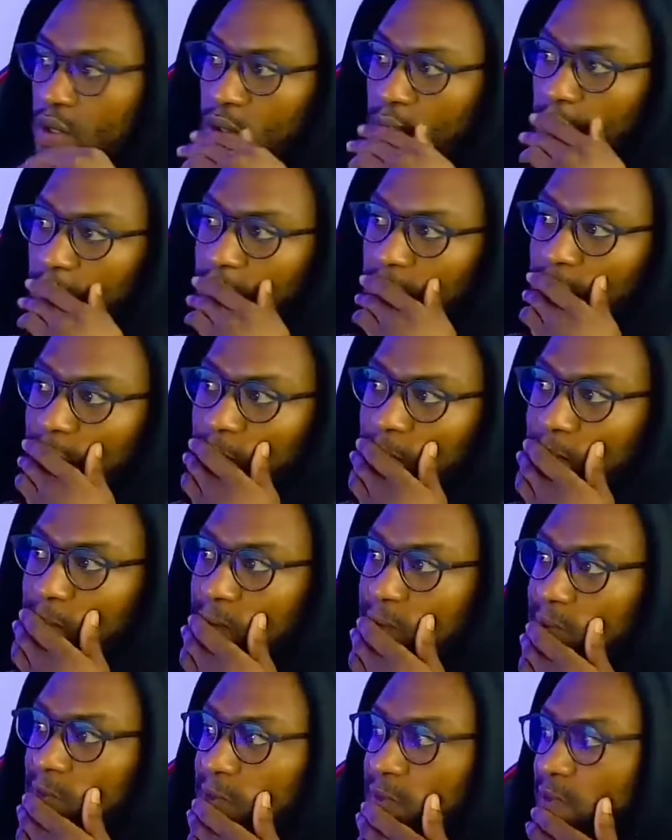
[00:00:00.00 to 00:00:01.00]
Yep,
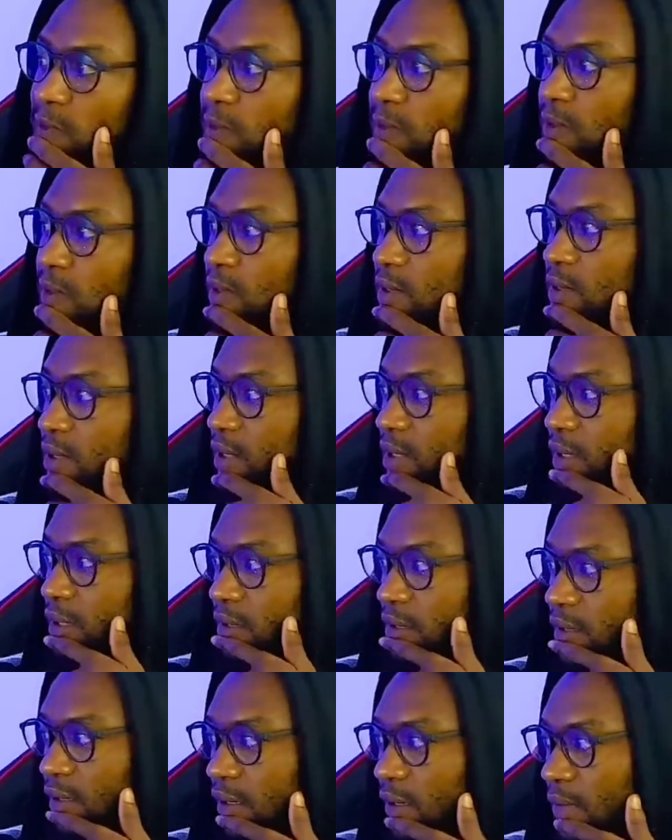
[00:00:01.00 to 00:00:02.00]
I
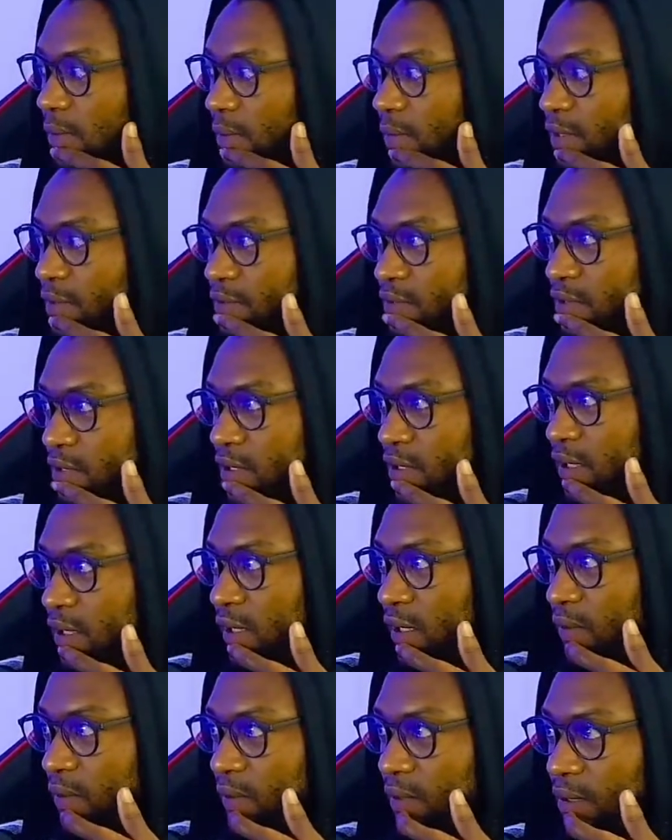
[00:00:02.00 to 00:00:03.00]
think you may have seen it
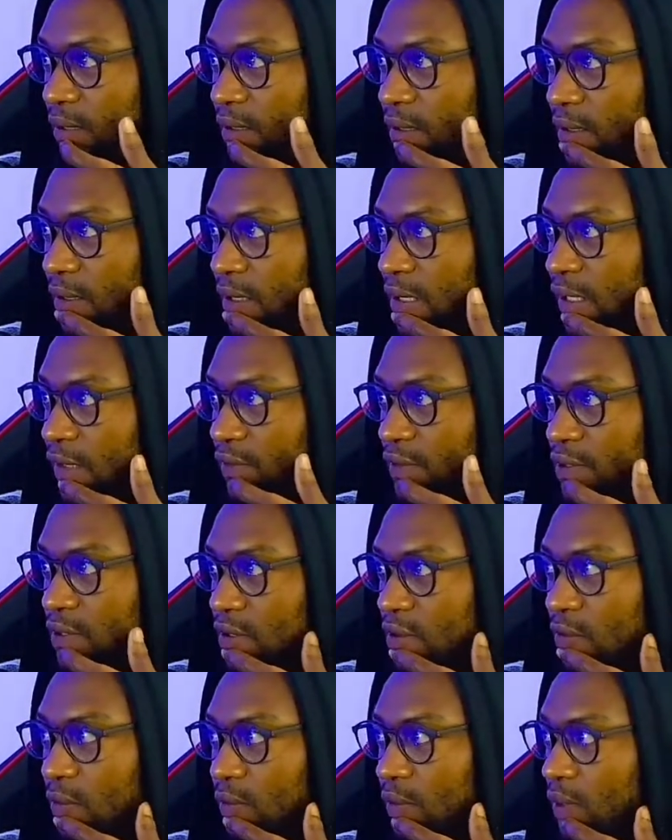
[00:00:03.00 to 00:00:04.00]
now that the live is
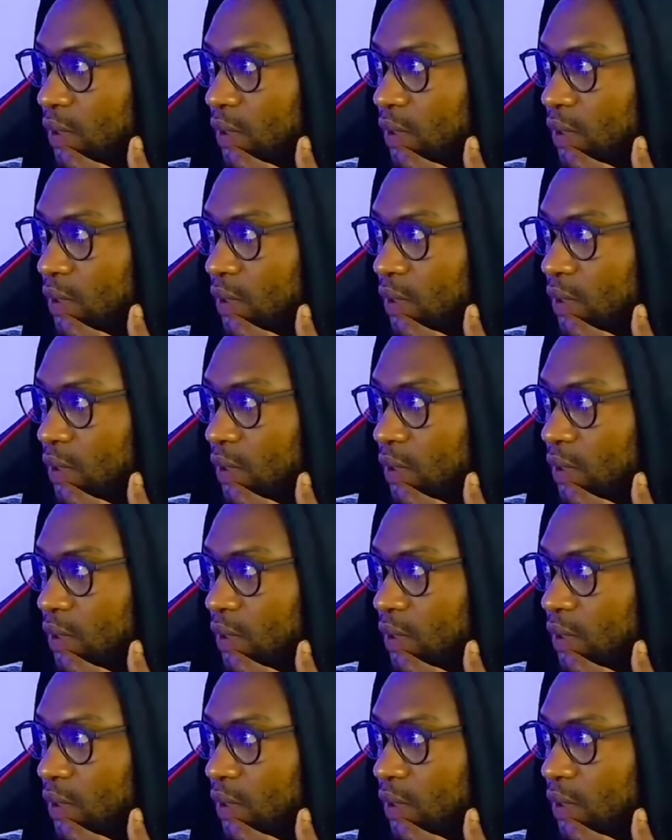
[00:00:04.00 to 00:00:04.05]
on.